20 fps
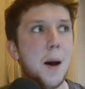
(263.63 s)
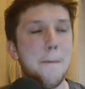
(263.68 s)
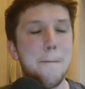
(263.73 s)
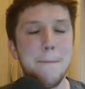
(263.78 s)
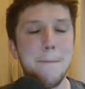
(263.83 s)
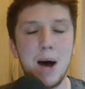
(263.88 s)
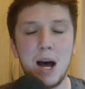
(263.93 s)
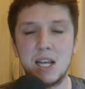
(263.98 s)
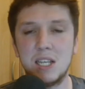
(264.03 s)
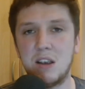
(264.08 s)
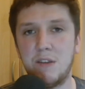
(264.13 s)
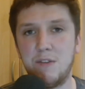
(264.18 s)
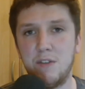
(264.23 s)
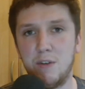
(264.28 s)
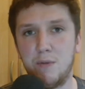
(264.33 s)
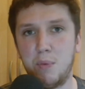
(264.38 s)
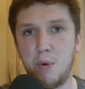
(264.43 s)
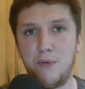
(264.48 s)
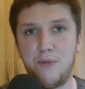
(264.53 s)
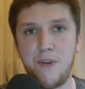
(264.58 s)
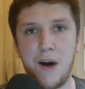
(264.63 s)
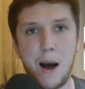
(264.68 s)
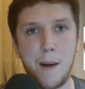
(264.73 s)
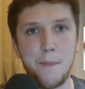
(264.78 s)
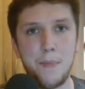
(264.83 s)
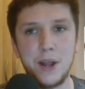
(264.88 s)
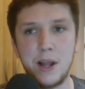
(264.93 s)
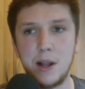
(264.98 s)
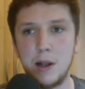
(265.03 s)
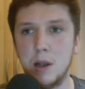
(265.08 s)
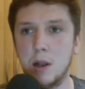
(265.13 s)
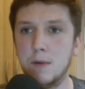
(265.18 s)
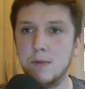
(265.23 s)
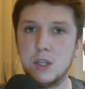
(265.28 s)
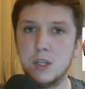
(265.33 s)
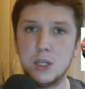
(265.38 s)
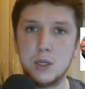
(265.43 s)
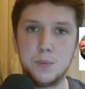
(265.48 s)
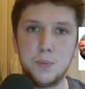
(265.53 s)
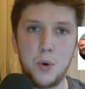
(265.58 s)
a massive Liverpool fan, but he
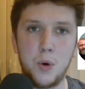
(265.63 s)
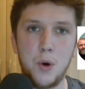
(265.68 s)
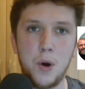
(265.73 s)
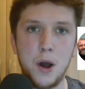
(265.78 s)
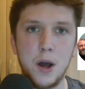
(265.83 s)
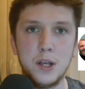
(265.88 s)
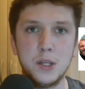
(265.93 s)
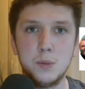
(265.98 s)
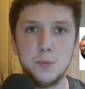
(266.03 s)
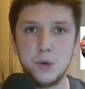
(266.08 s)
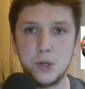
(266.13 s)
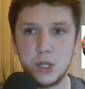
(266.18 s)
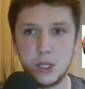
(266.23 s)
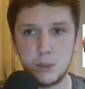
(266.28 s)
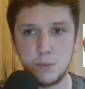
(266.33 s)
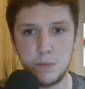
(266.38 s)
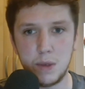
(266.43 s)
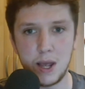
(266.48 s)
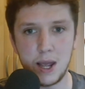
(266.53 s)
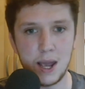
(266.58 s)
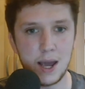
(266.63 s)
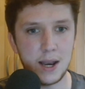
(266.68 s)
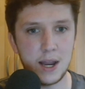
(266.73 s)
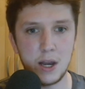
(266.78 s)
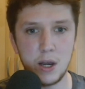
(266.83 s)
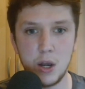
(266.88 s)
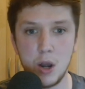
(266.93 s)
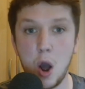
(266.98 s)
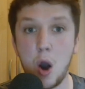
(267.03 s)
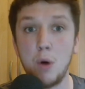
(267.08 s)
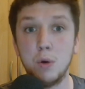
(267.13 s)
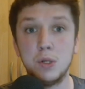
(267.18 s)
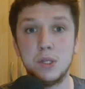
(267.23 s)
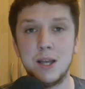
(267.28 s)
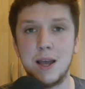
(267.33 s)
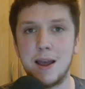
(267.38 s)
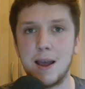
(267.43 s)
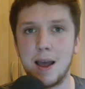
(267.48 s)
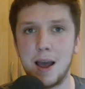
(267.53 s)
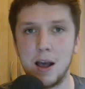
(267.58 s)
loves the sport as much as me, and he
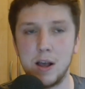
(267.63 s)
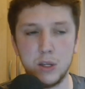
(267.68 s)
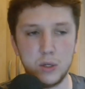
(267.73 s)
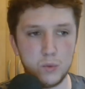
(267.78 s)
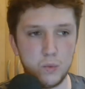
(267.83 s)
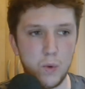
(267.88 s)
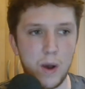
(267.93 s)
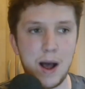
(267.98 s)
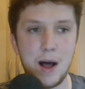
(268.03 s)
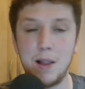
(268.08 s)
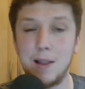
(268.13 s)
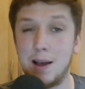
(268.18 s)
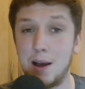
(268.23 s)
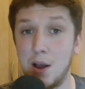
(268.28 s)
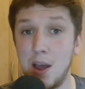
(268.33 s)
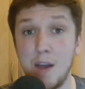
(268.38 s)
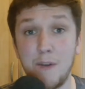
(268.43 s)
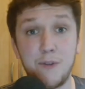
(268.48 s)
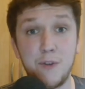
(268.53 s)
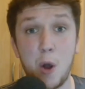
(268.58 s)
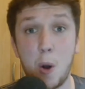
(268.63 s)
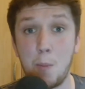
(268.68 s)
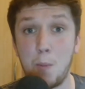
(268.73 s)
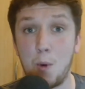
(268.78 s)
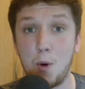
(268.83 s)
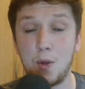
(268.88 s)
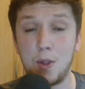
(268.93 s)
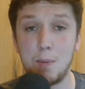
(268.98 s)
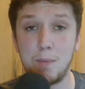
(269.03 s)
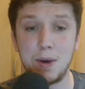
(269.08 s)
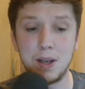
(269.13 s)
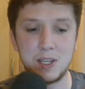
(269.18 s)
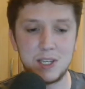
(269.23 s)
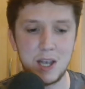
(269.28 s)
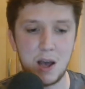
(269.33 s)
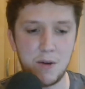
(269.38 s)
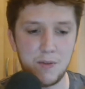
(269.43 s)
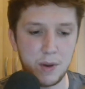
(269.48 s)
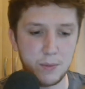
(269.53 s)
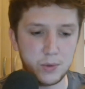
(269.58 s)
knows it as well, if not more than
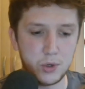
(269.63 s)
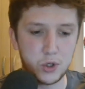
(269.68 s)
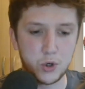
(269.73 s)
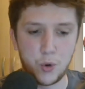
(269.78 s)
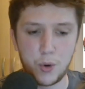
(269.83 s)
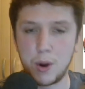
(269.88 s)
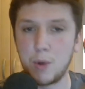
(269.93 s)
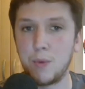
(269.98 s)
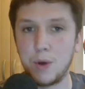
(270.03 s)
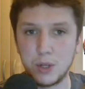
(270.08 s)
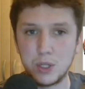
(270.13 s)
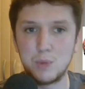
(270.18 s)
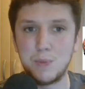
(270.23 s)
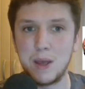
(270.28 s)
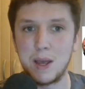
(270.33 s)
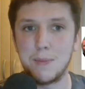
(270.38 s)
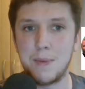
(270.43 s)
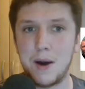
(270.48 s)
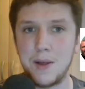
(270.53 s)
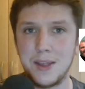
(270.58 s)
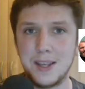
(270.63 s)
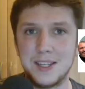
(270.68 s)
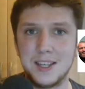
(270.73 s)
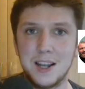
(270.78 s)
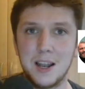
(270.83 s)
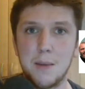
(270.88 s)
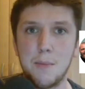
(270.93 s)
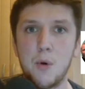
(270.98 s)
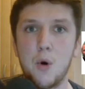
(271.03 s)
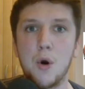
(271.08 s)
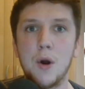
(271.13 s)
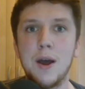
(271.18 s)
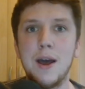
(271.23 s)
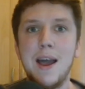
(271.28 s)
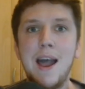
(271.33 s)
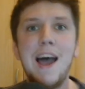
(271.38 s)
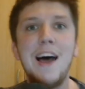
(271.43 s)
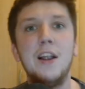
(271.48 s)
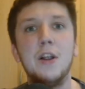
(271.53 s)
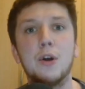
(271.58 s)
myself. I'm sure he will speak about this in a more
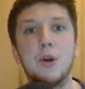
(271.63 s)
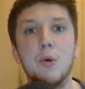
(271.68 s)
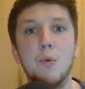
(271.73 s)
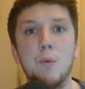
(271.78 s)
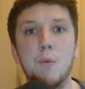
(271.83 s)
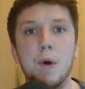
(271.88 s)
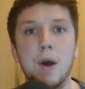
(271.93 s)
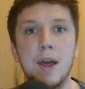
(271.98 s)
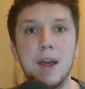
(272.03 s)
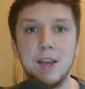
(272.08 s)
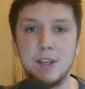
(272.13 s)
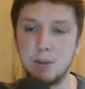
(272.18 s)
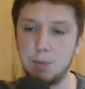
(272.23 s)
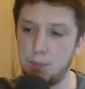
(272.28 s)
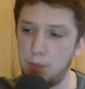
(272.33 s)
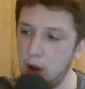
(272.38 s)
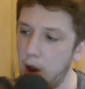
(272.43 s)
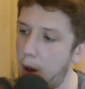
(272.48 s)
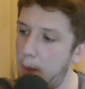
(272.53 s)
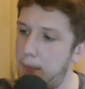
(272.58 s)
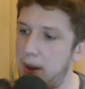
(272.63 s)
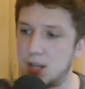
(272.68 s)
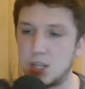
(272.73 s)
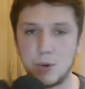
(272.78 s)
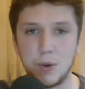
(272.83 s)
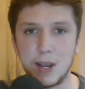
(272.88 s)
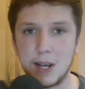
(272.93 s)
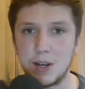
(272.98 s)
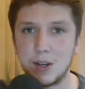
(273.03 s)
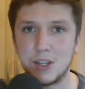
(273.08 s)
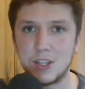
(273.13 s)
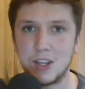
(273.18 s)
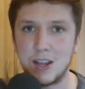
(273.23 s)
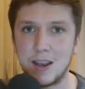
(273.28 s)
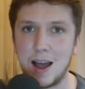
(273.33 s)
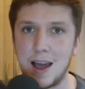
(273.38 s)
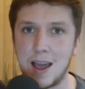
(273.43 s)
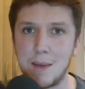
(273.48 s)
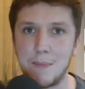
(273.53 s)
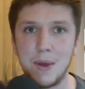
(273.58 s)
eloquent way. He's a lot better at
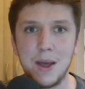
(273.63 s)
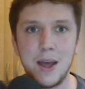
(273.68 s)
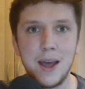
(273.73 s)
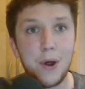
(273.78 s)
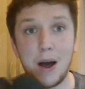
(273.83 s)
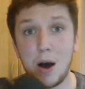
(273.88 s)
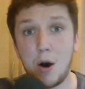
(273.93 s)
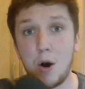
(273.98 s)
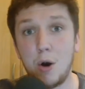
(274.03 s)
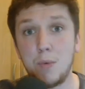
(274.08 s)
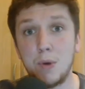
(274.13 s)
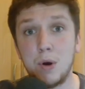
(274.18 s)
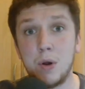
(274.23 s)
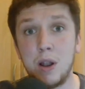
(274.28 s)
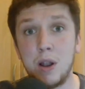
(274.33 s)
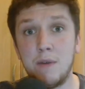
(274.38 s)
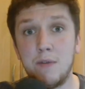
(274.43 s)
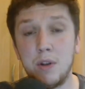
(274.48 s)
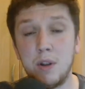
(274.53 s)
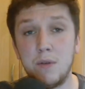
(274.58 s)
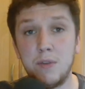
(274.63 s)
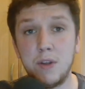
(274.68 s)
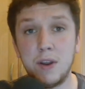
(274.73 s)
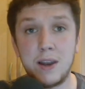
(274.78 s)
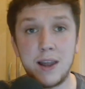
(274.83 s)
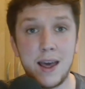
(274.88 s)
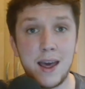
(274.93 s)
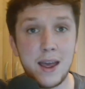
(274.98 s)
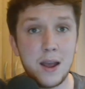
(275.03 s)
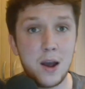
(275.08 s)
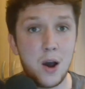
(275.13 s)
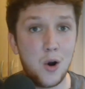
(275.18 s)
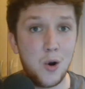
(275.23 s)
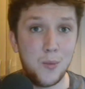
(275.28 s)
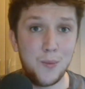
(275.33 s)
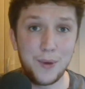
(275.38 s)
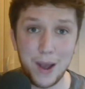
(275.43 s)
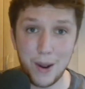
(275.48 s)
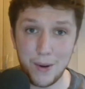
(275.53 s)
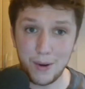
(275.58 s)
English than I am. But I hope you all have a lovely day.
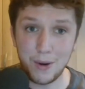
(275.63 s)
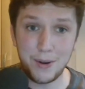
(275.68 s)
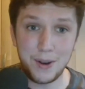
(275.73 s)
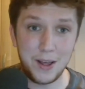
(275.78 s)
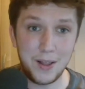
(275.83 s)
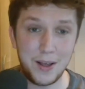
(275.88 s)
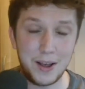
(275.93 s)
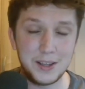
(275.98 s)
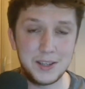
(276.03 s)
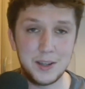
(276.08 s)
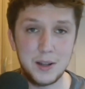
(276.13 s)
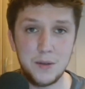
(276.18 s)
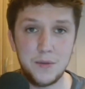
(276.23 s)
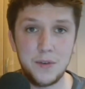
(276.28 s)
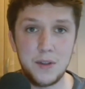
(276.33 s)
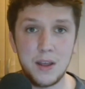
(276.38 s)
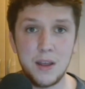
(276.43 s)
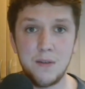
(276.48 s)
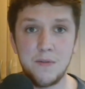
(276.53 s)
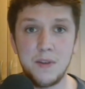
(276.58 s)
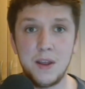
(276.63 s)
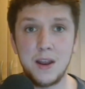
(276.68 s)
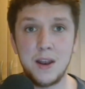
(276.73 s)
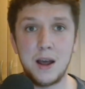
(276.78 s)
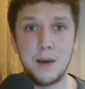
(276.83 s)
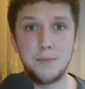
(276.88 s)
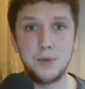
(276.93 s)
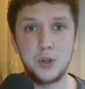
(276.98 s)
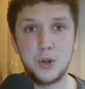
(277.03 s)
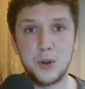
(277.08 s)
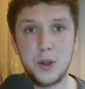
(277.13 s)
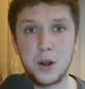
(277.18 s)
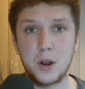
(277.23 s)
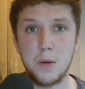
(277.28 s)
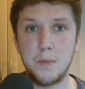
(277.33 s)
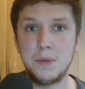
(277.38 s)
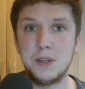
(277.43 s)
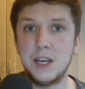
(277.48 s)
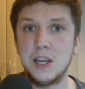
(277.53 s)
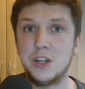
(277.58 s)
Hope Gary O'Neill has a lovely evening. I'm sure
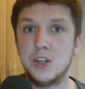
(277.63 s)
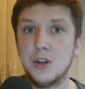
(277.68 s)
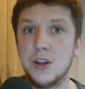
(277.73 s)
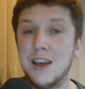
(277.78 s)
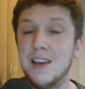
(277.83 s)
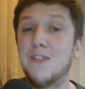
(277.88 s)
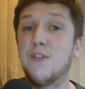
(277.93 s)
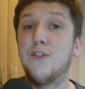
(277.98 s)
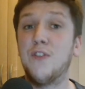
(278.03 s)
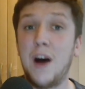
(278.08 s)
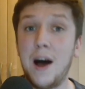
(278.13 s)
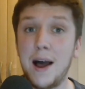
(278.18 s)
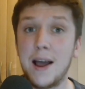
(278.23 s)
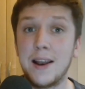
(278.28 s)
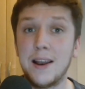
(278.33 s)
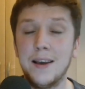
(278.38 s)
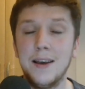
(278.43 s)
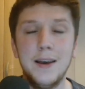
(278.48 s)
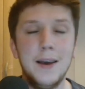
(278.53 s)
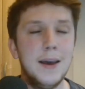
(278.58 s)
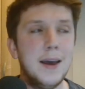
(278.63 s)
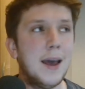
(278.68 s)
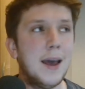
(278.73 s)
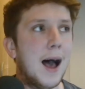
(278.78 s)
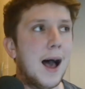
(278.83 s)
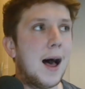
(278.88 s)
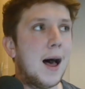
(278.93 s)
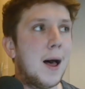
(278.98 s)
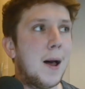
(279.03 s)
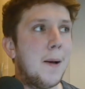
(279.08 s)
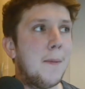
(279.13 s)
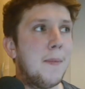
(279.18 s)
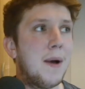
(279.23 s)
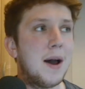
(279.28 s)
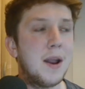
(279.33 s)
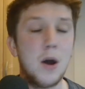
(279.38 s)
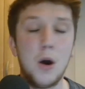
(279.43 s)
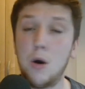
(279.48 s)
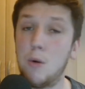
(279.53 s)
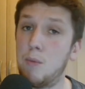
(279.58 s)
that conversation is fine.
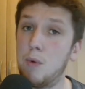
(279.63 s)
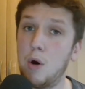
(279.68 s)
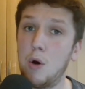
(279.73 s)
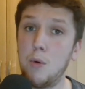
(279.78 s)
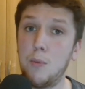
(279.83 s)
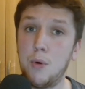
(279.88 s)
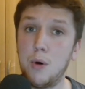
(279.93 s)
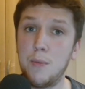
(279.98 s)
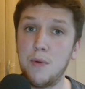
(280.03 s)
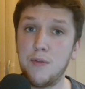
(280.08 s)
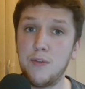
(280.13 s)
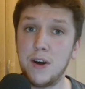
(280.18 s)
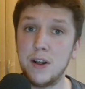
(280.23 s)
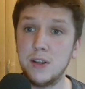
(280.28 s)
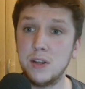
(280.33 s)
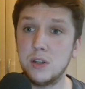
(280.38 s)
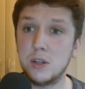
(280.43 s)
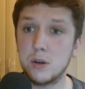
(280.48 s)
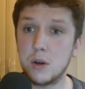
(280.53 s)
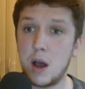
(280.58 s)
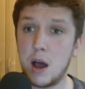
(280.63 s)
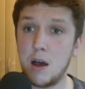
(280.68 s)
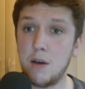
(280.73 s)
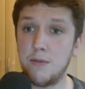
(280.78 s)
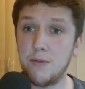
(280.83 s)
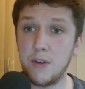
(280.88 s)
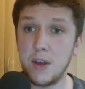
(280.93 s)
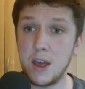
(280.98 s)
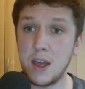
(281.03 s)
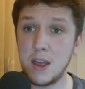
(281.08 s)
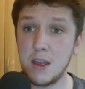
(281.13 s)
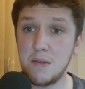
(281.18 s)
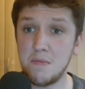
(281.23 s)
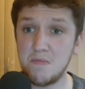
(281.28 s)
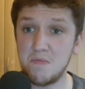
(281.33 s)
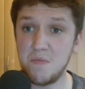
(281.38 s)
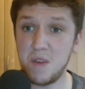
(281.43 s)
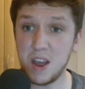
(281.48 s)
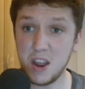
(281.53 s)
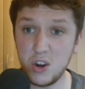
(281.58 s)
And I hope all Bournemouth fans have
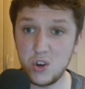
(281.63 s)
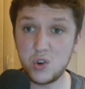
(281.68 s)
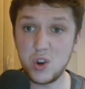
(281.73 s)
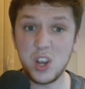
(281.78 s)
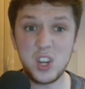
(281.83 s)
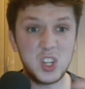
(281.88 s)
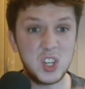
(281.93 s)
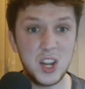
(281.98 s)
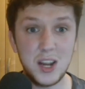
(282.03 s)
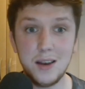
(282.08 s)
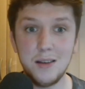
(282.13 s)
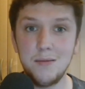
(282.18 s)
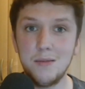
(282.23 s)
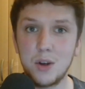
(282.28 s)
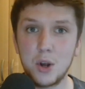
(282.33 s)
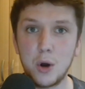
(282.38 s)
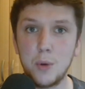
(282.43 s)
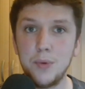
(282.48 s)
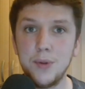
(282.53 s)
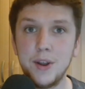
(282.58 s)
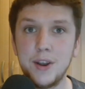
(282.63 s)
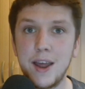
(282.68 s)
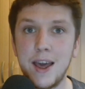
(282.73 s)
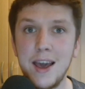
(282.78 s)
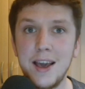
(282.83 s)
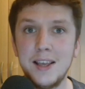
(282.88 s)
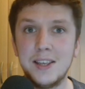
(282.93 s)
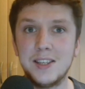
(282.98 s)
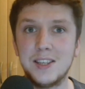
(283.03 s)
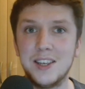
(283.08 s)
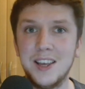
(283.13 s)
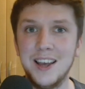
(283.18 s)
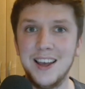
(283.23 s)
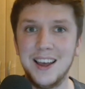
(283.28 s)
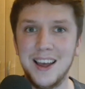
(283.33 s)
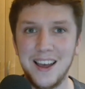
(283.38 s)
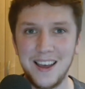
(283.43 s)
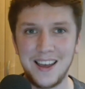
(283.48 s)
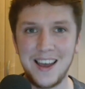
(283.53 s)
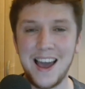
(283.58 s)
a interesting couple of days,
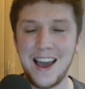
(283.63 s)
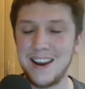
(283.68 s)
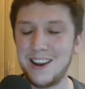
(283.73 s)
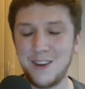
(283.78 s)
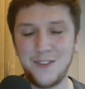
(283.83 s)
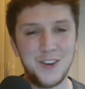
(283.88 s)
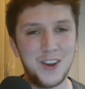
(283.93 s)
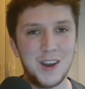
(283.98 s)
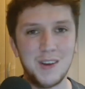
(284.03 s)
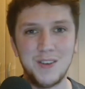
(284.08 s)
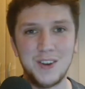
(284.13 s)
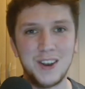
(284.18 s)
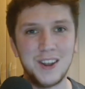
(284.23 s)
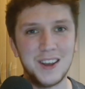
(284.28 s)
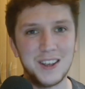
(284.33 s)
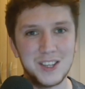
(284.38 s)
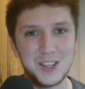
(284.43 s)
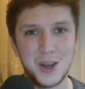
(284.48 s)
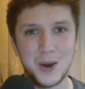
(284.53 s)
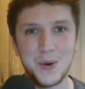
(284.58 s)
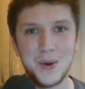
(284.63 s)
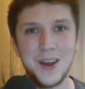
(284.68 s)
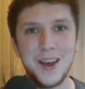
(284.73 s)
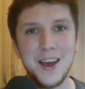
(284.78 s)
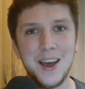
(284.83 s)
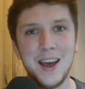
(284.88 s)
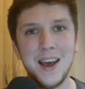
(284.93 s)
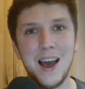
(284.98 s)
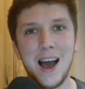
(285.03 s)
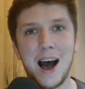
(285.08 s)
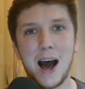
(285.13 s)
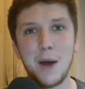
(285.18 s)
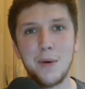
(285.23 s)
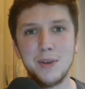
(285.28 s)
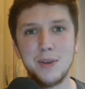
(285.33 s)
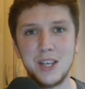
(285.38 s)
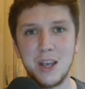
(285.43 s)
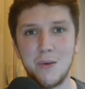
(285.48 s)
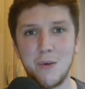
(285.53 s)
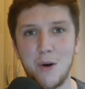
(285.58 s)
if you haven't yet. So
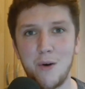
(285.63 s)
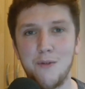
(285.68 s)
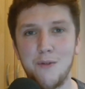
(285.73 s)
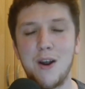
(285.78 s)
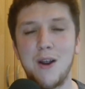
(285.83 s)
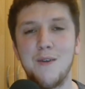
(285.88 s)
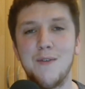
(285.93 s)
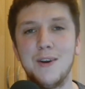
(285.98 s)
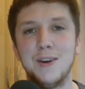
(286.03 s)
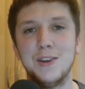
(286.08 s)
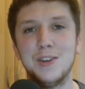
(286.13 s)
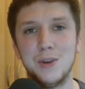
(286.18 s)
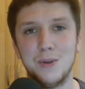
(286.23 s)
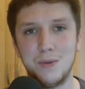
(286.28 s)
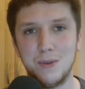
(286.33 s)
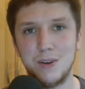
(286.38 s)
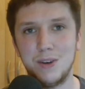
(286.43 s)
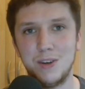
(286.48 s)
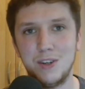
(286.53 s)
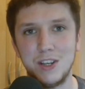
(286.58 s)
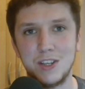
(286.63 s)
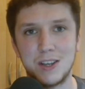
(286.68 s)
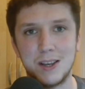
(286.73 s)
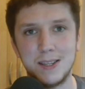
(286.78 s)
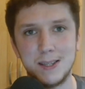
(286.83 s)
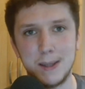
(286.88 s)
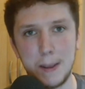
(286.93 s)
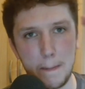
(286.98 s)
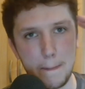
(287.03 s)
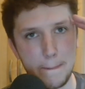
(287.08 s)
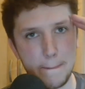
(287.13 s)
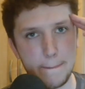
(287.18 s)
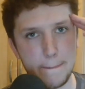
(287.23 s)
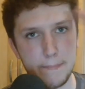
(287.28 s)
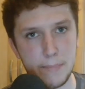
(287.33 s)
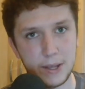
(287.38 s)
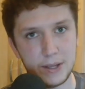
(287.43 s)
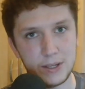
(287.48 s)
I will see you all very, very soon. Cheers, guys.